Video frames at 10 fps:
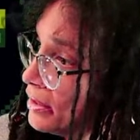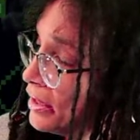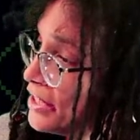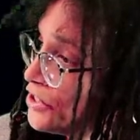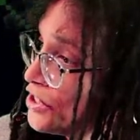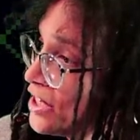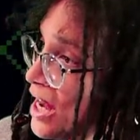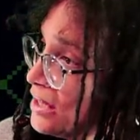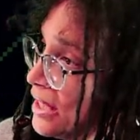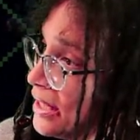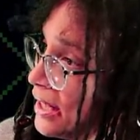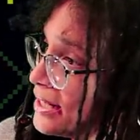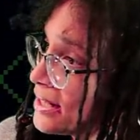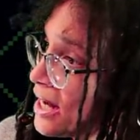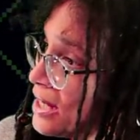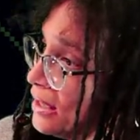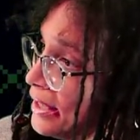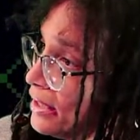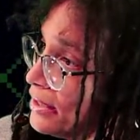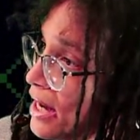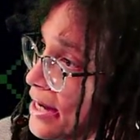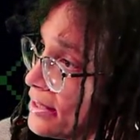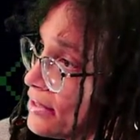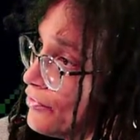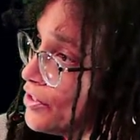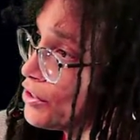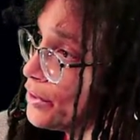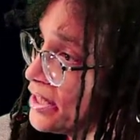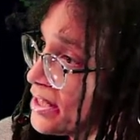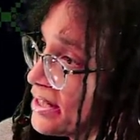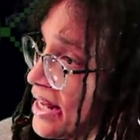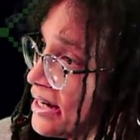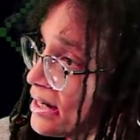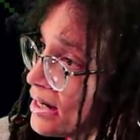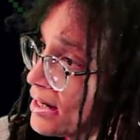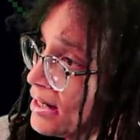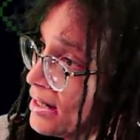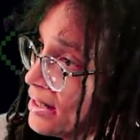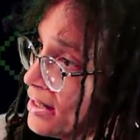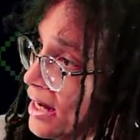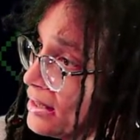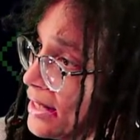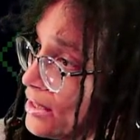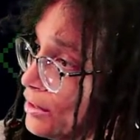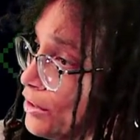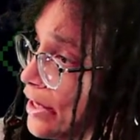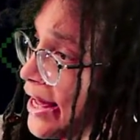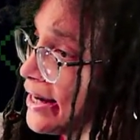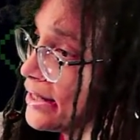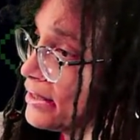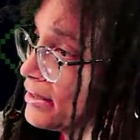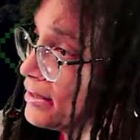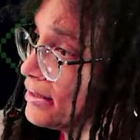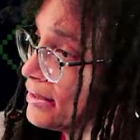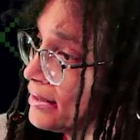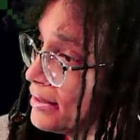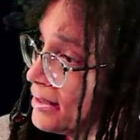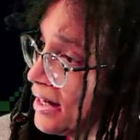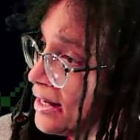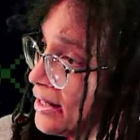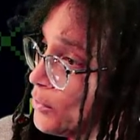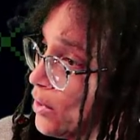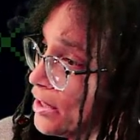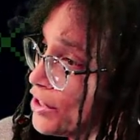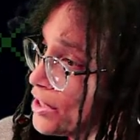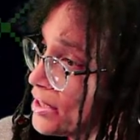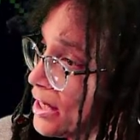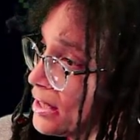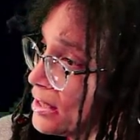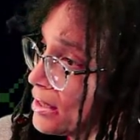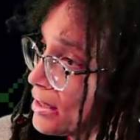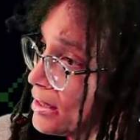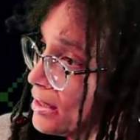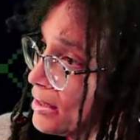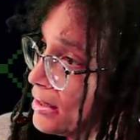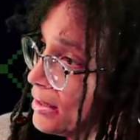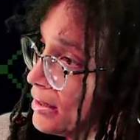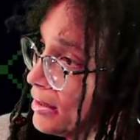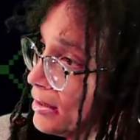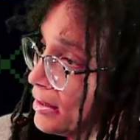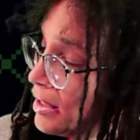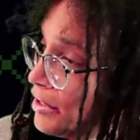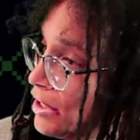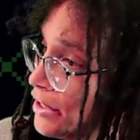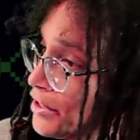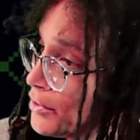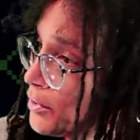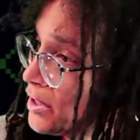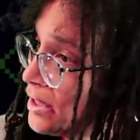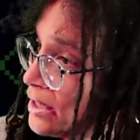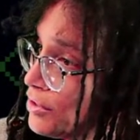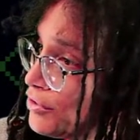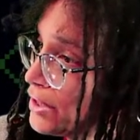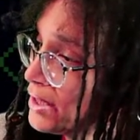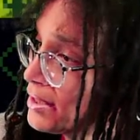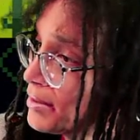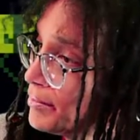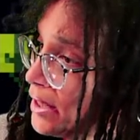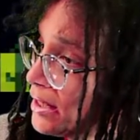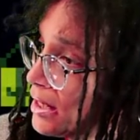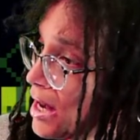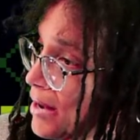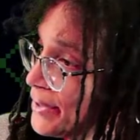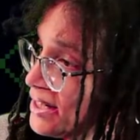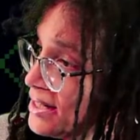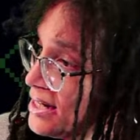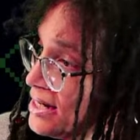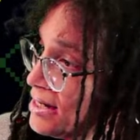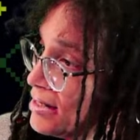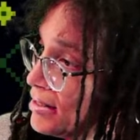It's just got like, it's got like a nice visual aesthetic. I like to look at it. I like want to just like, I don't know, I just want to like drink some like calming tea.